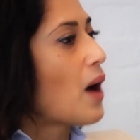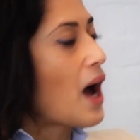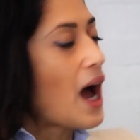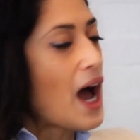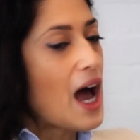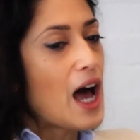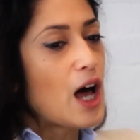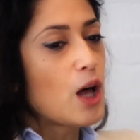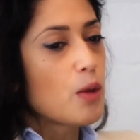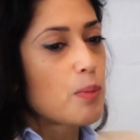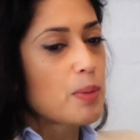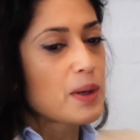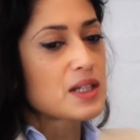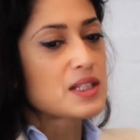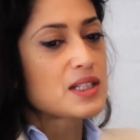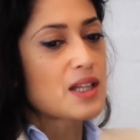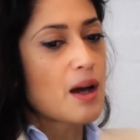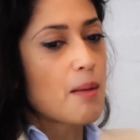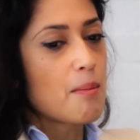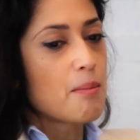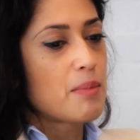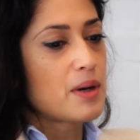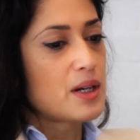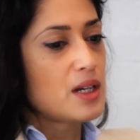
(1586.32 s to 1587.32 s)
Helping
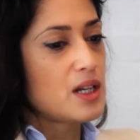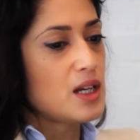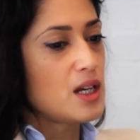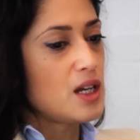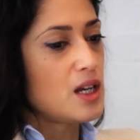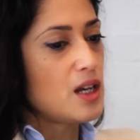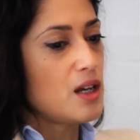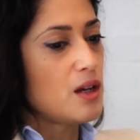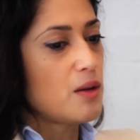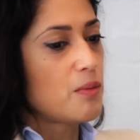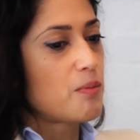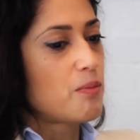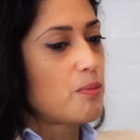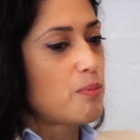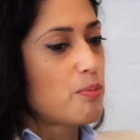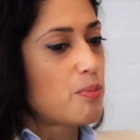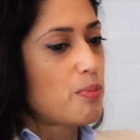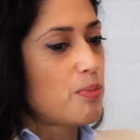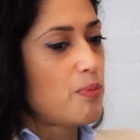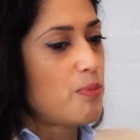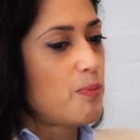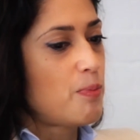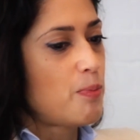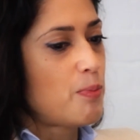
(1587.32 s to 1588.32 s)
somebody
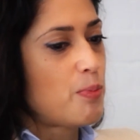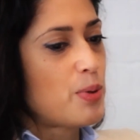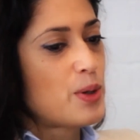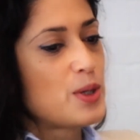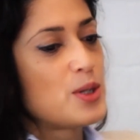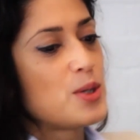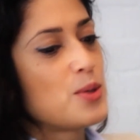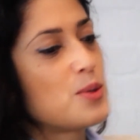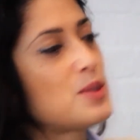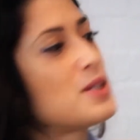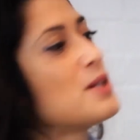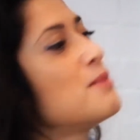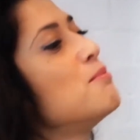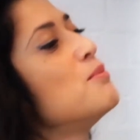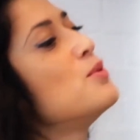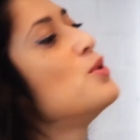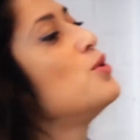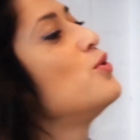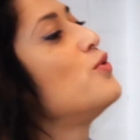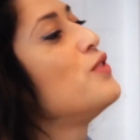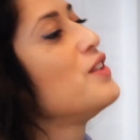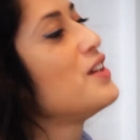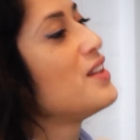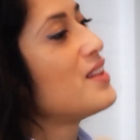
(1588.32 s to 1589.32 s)
produce a
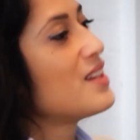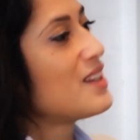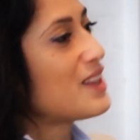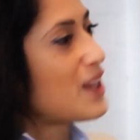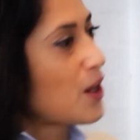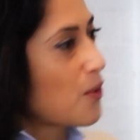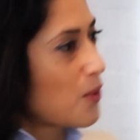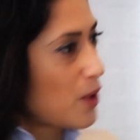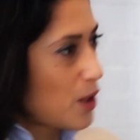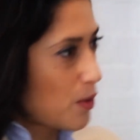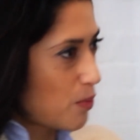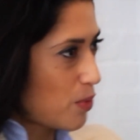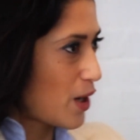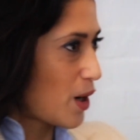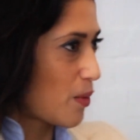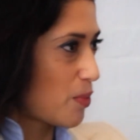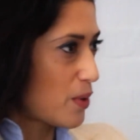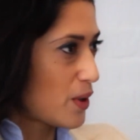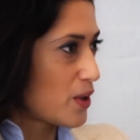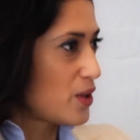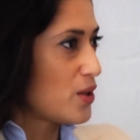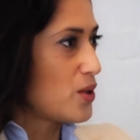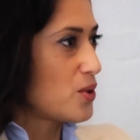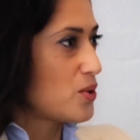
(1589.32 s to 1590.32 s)
movie that they want to put
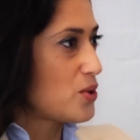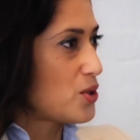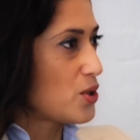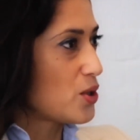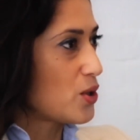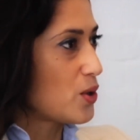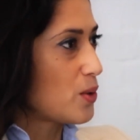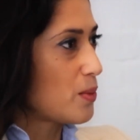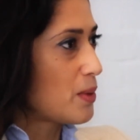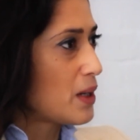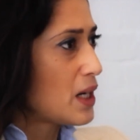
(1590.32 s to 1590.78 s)
up on YouTube.